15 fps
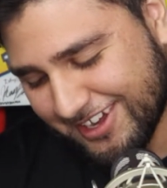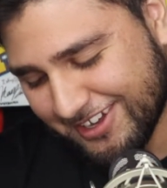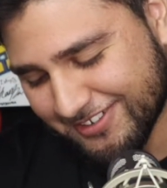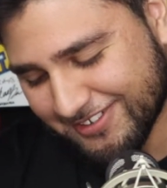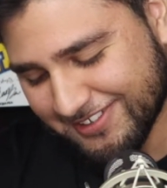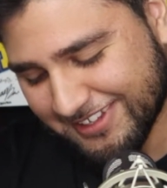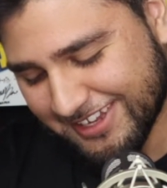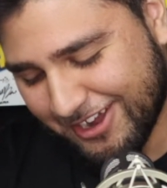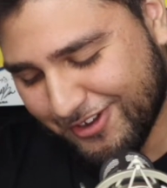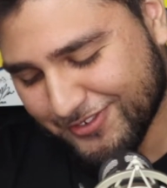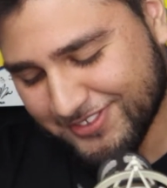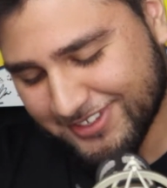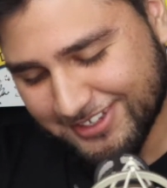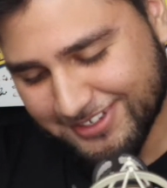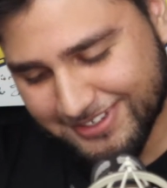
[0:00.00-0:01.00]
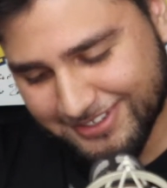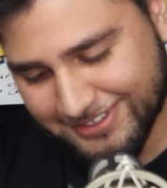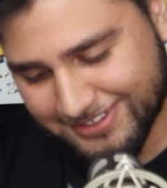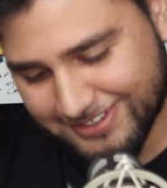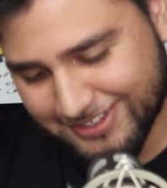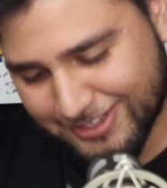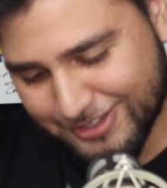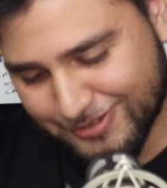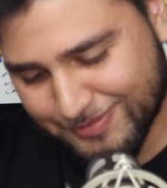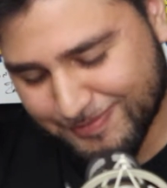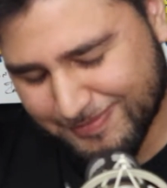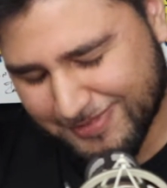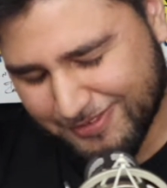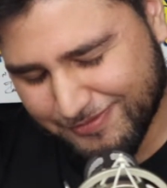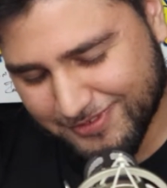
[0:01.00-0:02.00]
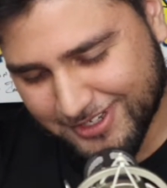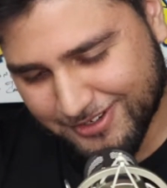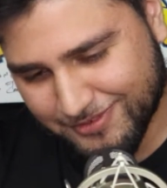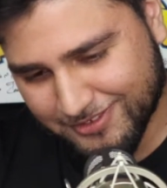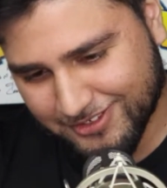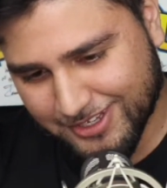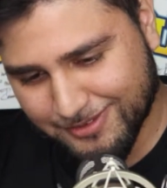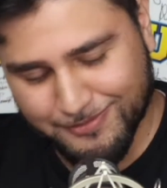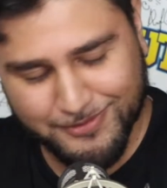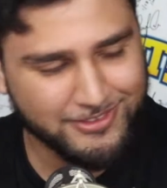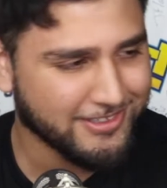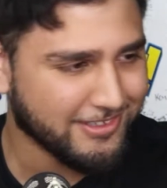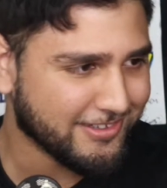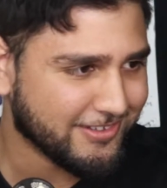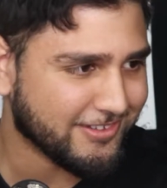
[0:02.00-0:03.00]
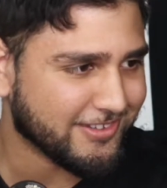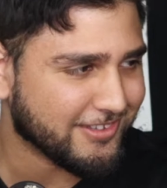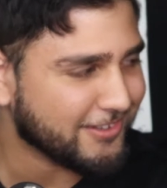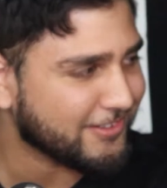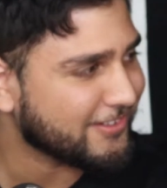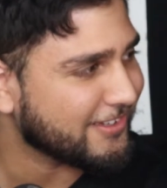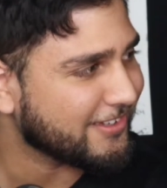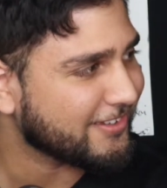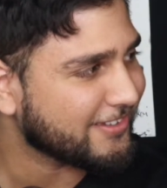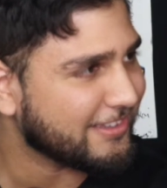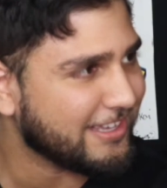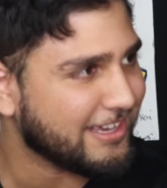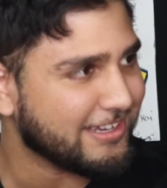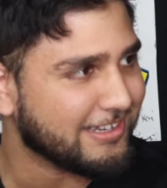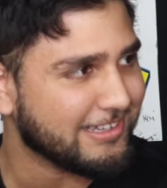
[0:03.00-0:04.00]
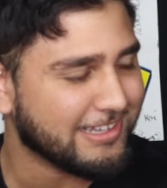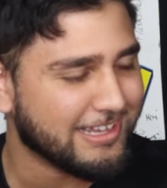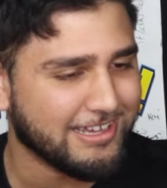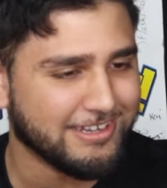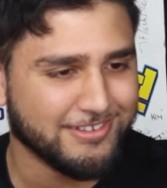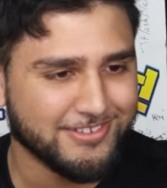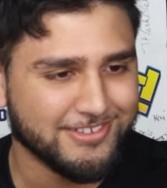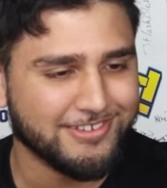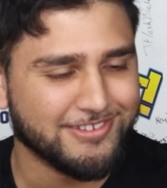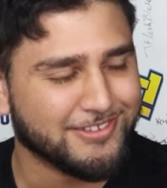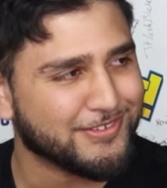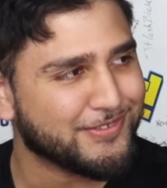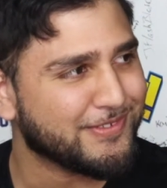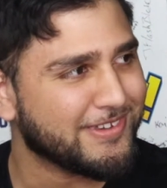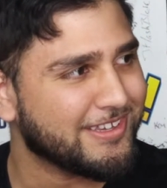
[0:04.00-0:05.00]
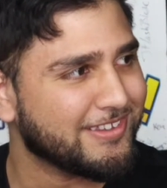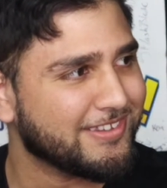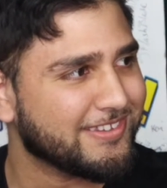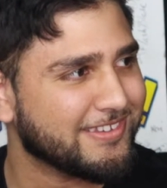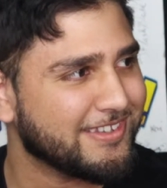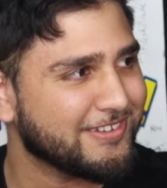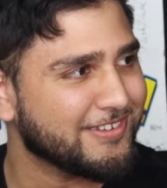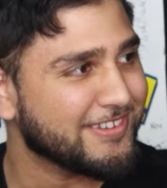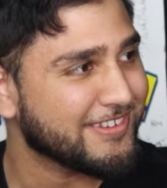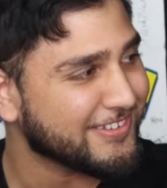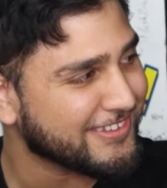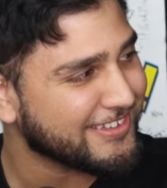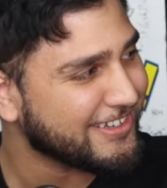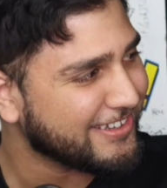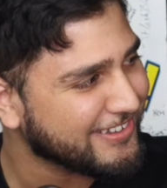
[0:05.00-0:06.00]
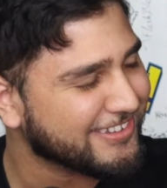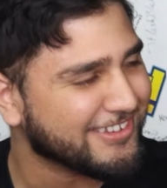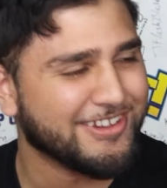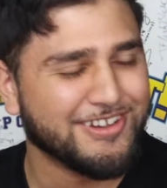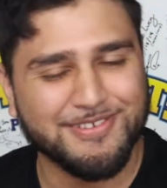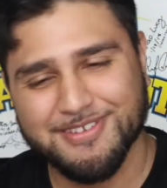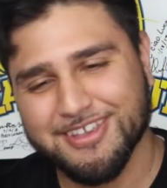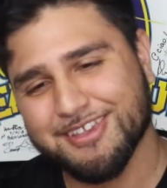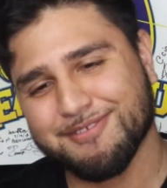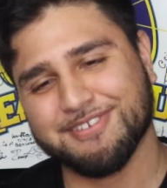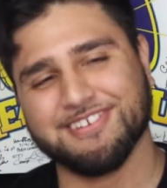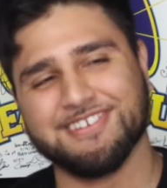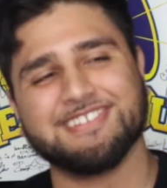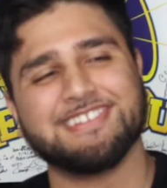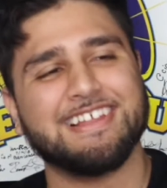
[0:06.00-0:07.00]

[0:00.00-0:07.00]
I don't know. Like I was at a game. I forgot which game it was against the Celtics, and they had a lot of Celtics fans. And it was a home game, and I was